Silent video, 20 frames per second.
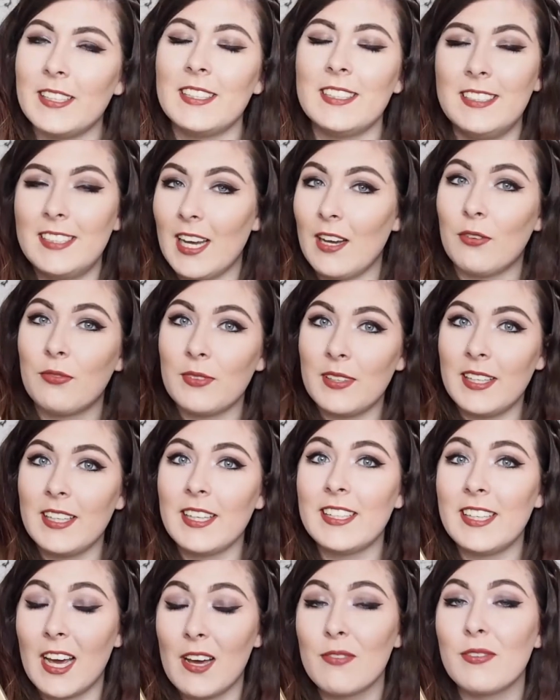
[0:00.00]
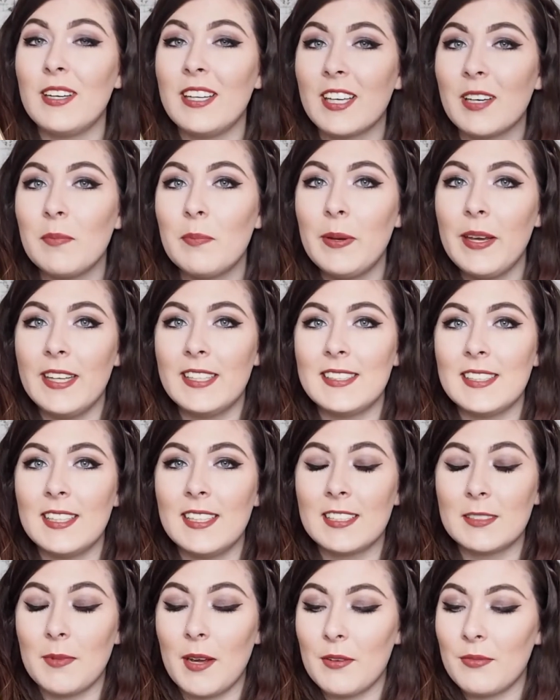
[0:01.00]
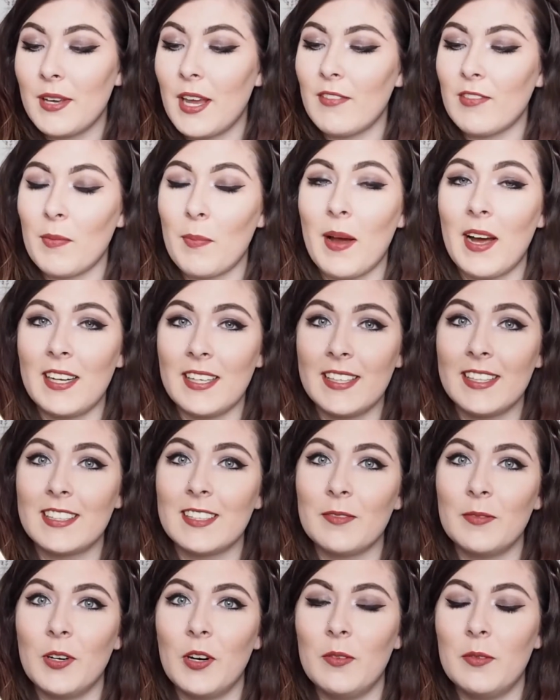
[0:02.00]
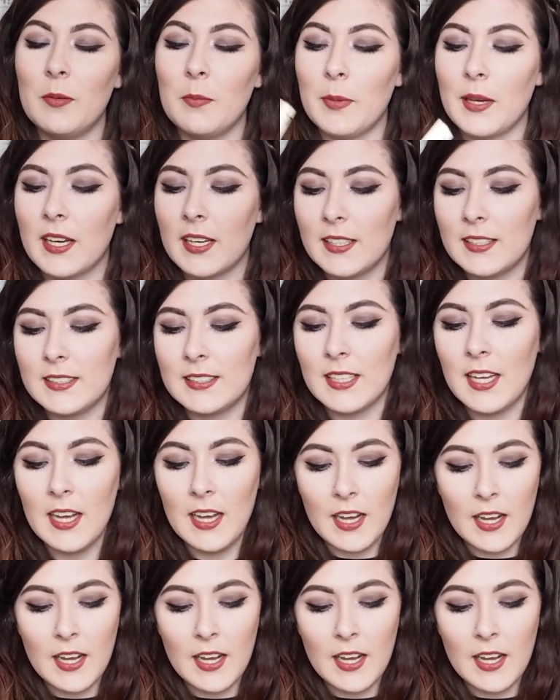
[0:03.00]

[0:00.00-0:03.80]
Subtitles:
is definitely competing as my favourite palette at the moment, because